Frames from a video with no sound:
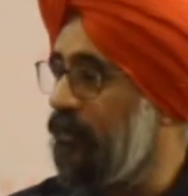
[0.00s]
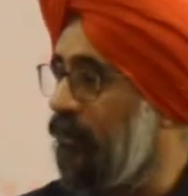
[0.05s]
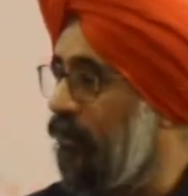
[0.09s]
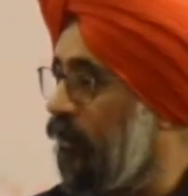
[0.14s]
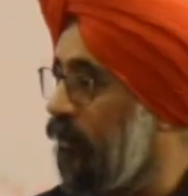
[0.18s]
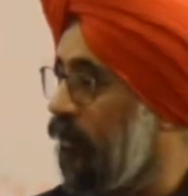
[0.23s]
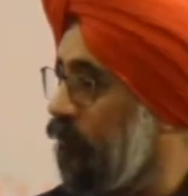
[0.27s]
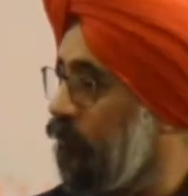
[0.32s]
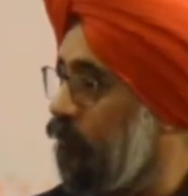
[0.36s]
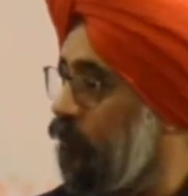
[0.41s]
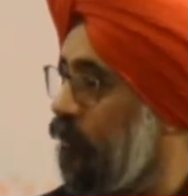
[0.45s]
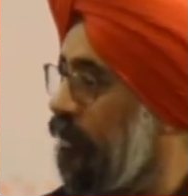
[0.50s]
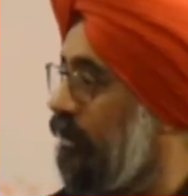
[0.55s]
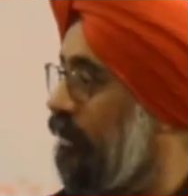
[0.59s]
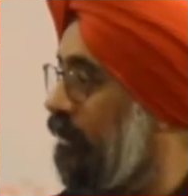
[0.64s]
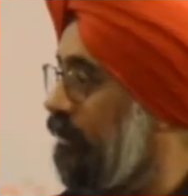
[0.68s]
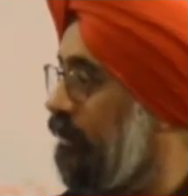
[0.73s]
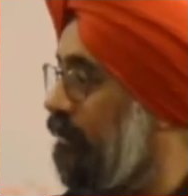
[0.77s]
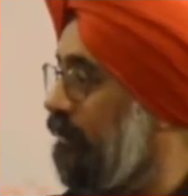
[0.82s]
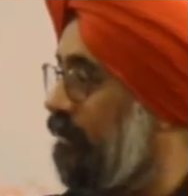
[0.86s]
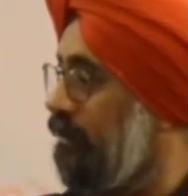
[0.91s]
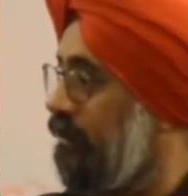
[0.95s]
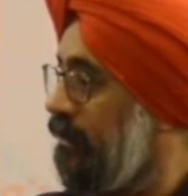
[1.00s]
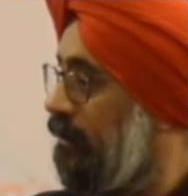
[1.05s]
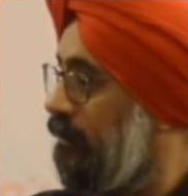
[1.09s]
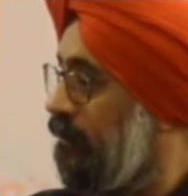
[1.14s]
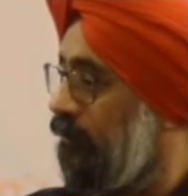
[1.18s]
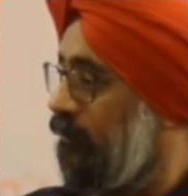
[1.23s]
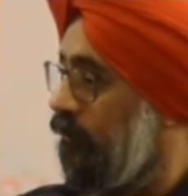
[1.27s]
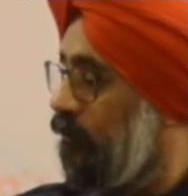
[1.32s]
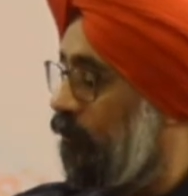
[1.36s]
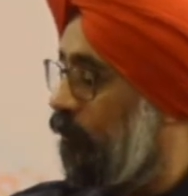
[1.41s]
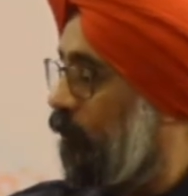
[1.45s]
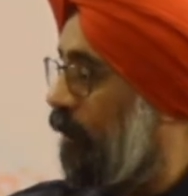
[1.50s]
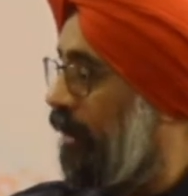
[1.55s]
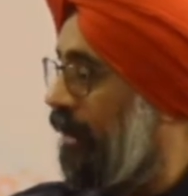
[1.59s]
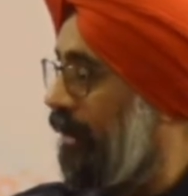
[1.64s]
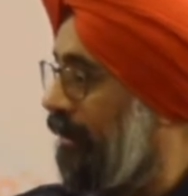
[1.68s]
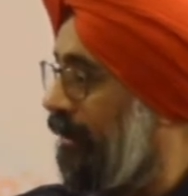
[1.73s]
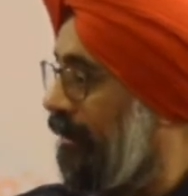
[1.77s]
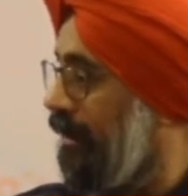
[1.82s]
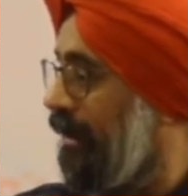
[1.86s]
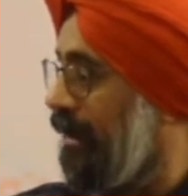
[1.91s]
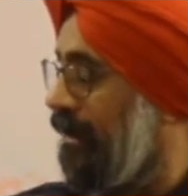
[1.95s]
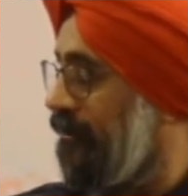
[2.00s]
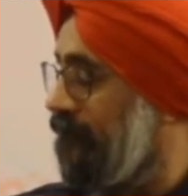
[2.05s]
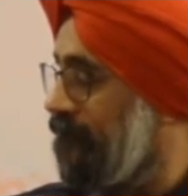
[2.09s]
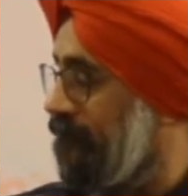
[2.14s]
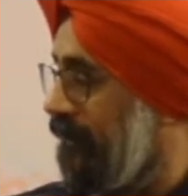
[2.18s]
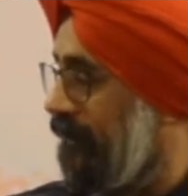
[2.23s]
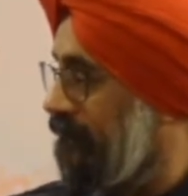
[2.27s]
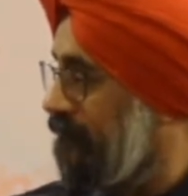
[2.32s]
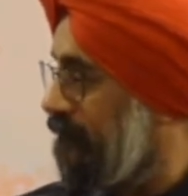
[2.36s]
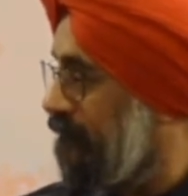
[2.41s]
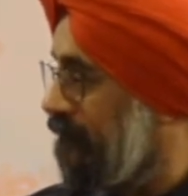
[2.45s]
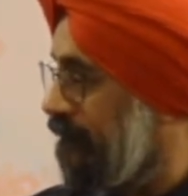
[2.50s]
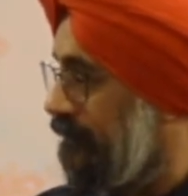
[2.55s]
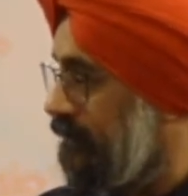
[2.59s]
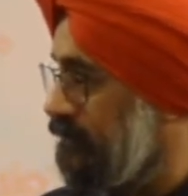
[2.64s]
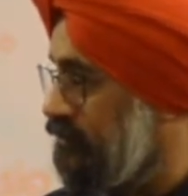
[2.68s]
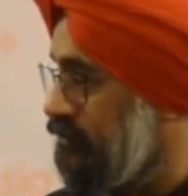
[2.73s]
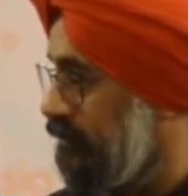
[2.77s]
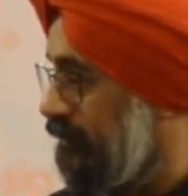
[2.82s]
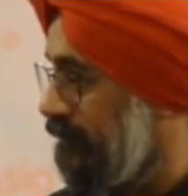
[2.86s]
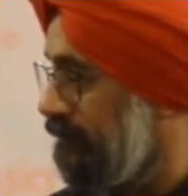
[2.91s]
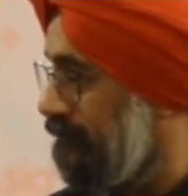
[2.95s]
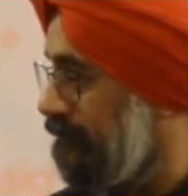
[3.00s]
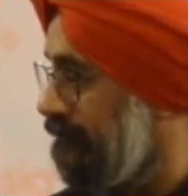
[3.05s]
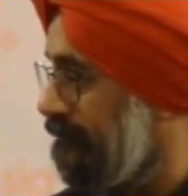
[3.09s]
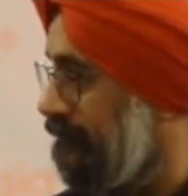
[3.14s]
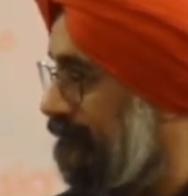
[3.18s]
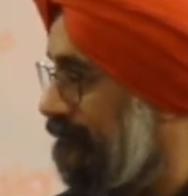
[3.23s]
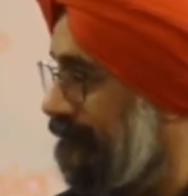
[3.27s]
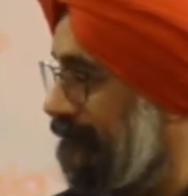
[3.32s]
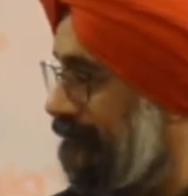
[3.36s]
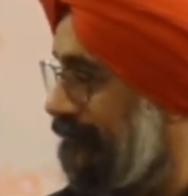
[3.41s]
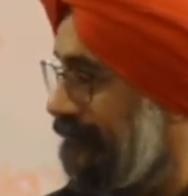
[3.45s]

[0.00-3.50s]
of World Wildlife Federation.